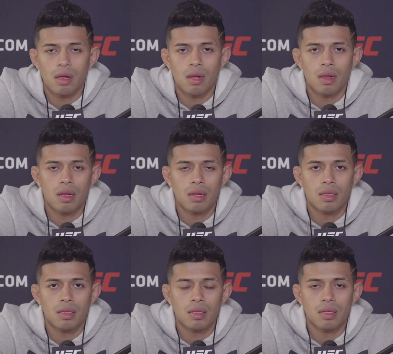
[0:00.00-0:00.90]

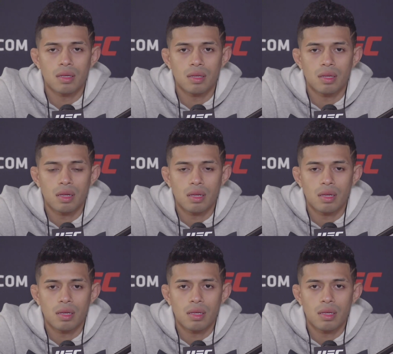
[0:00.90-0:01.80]
(no one is talking)